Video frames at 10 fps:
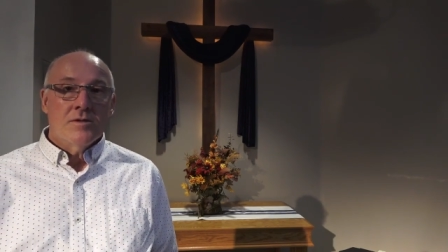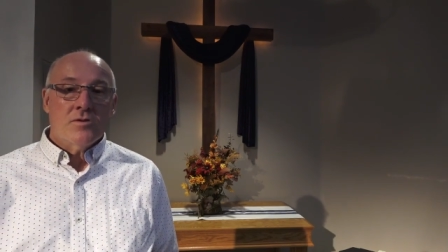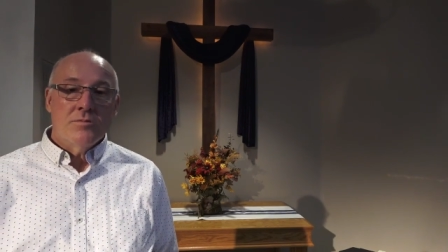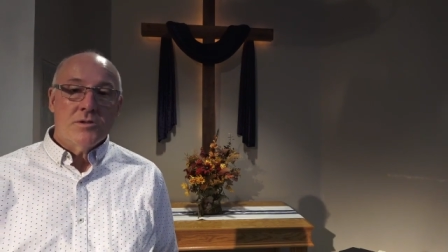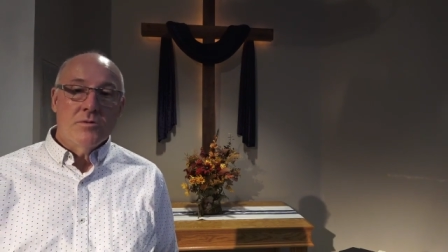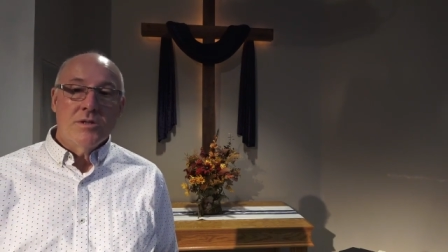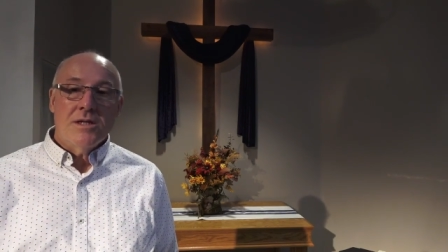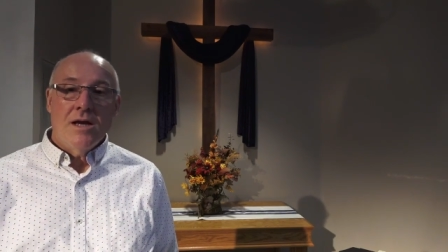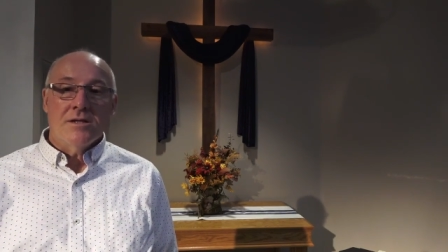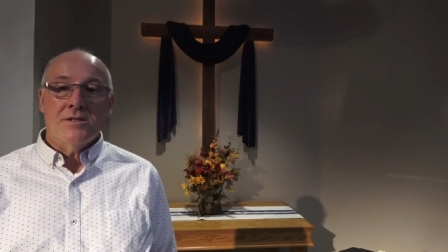Scripture would
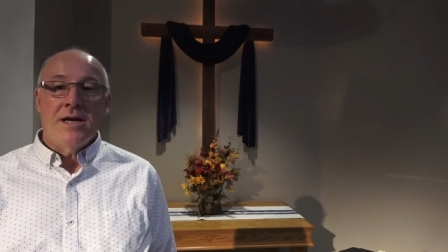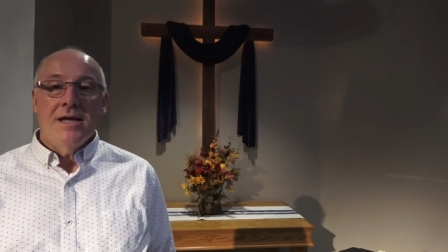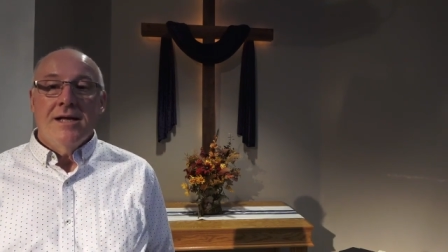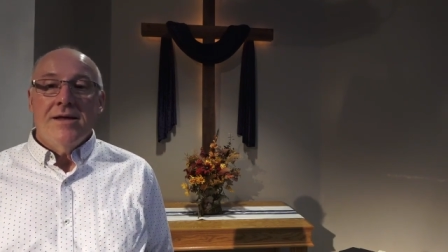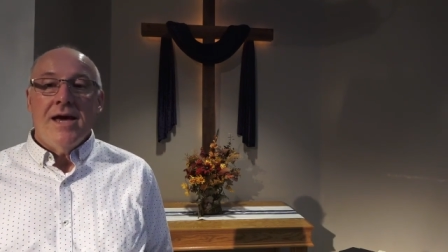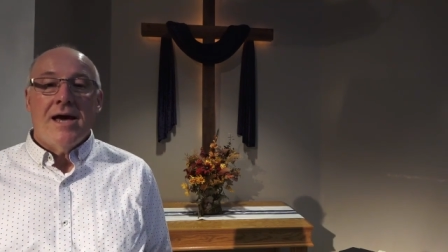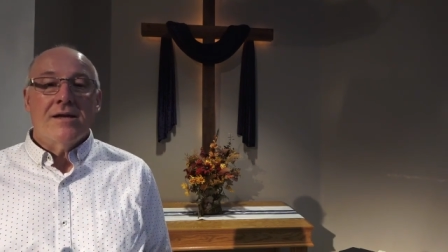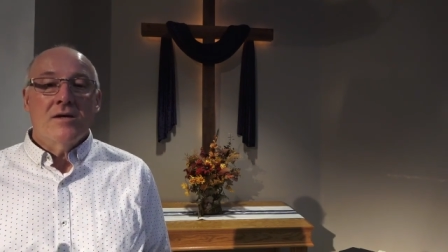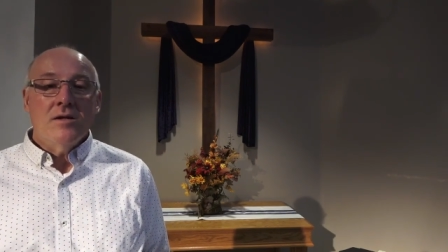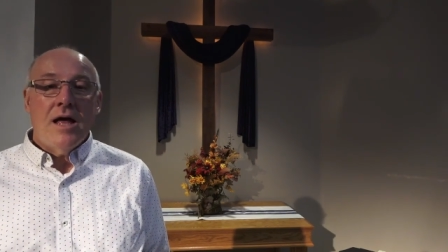tell us that they
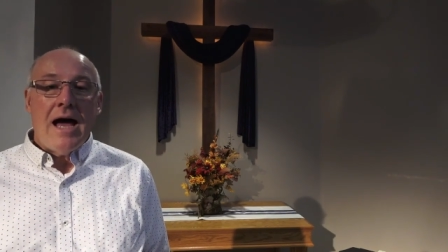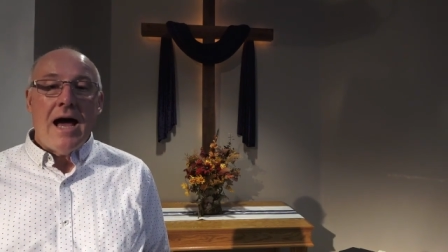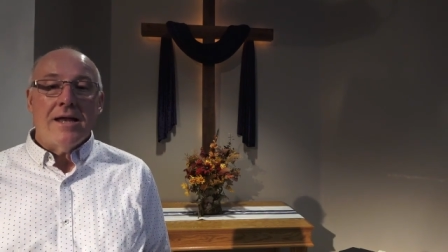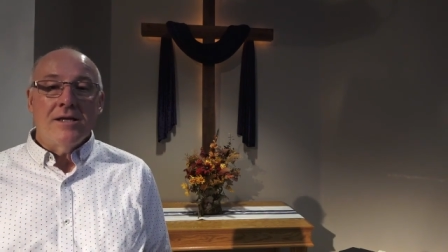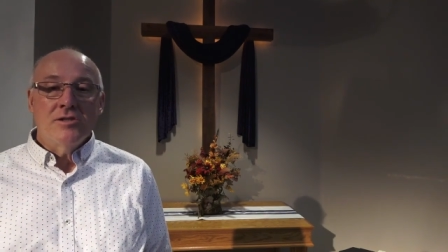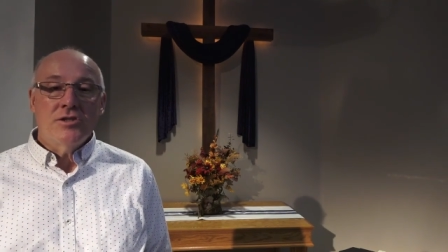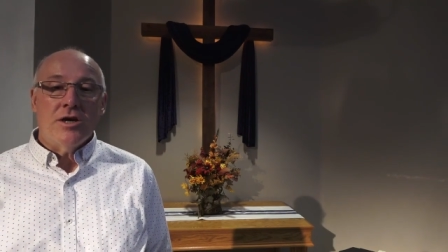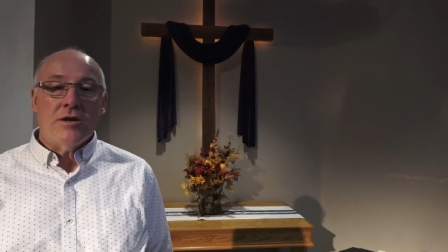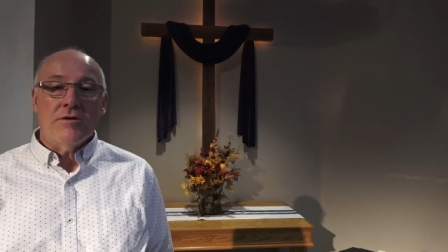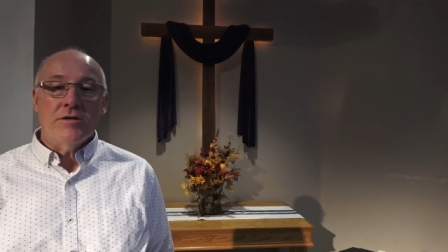had glad and
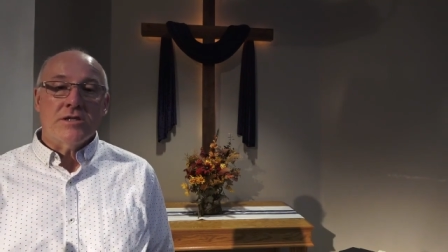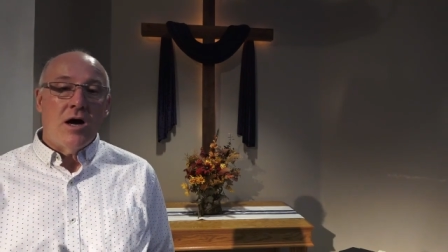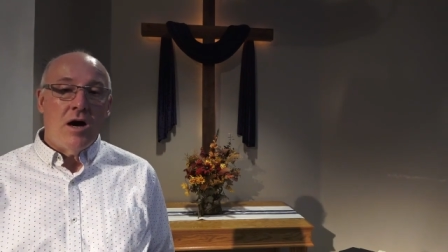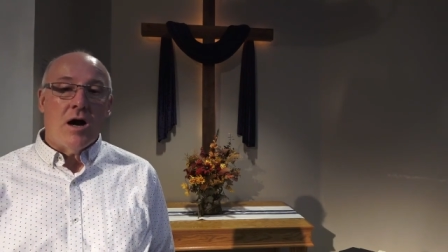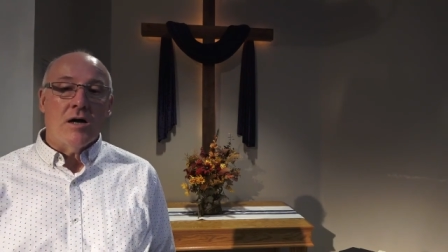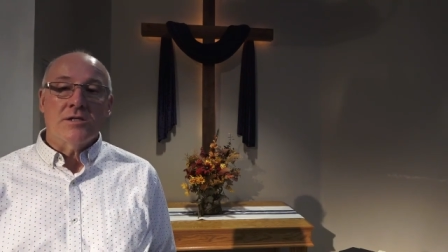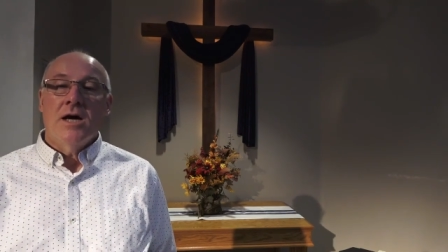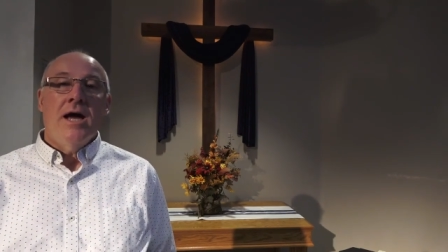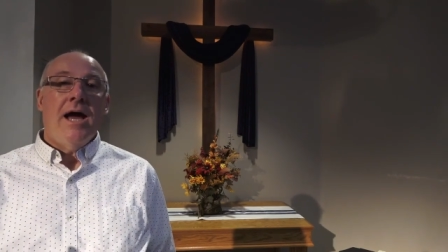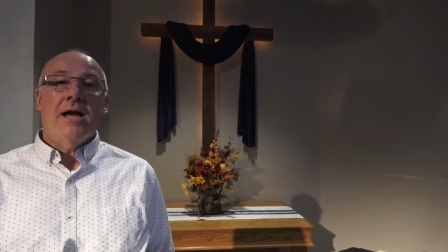generous hearts
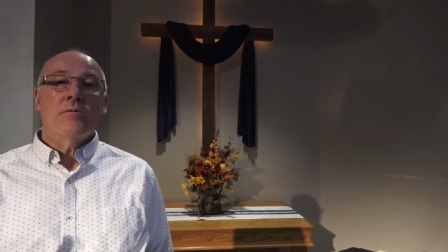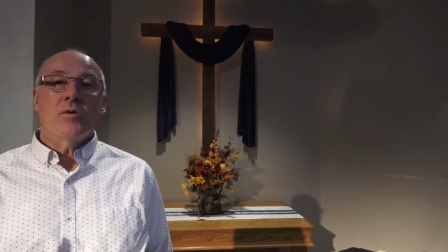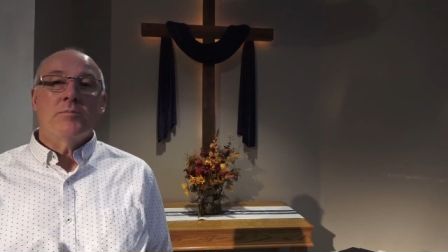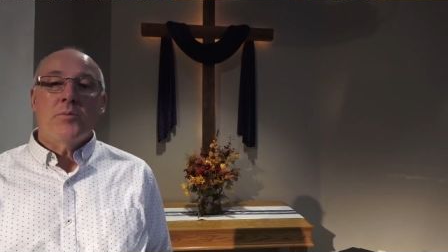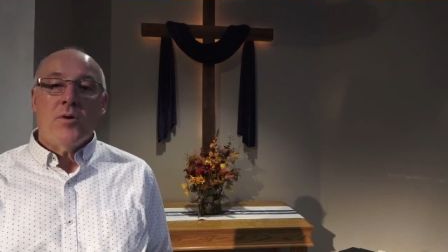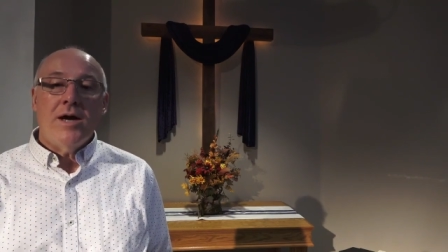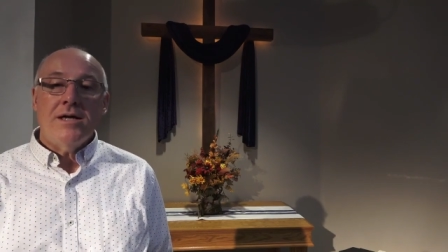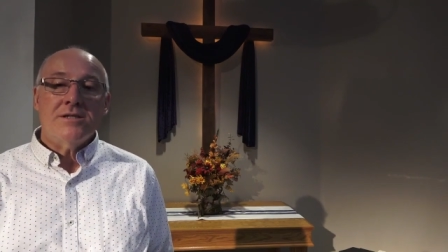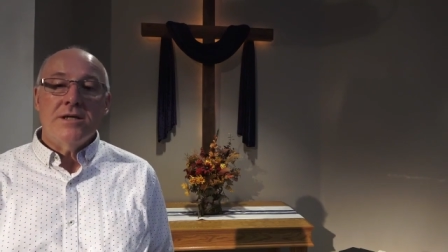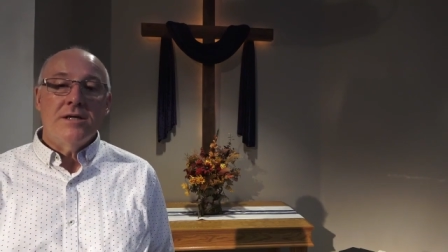and were
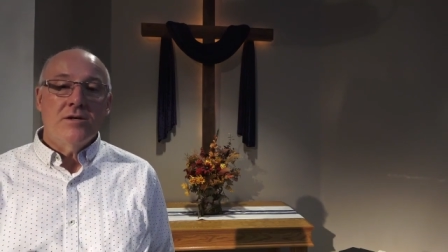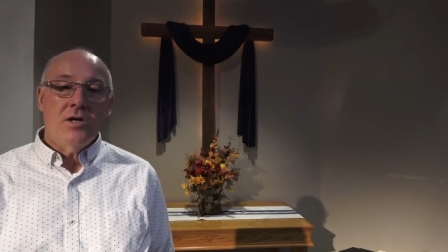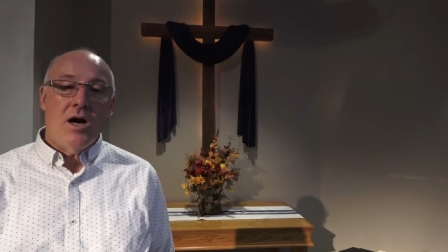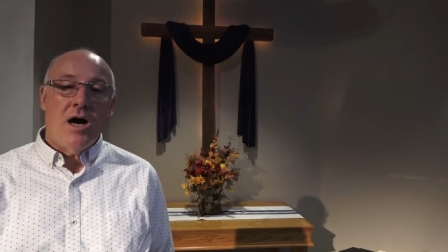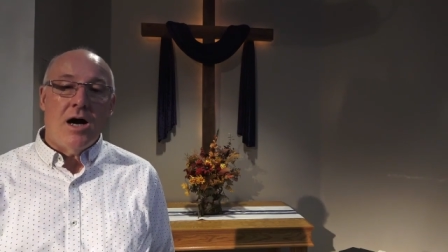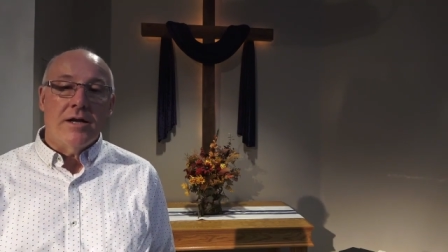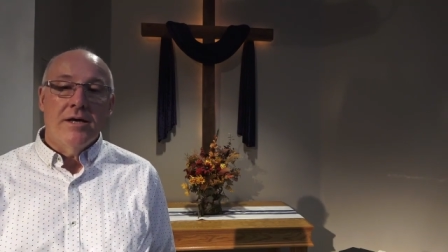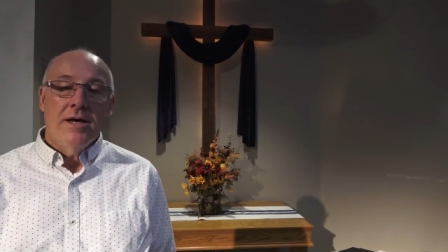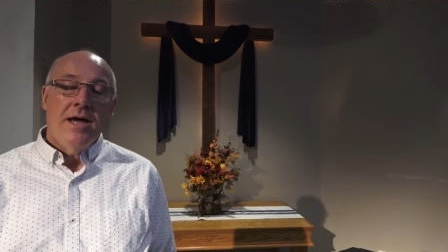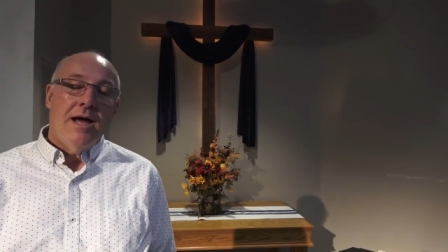praising God.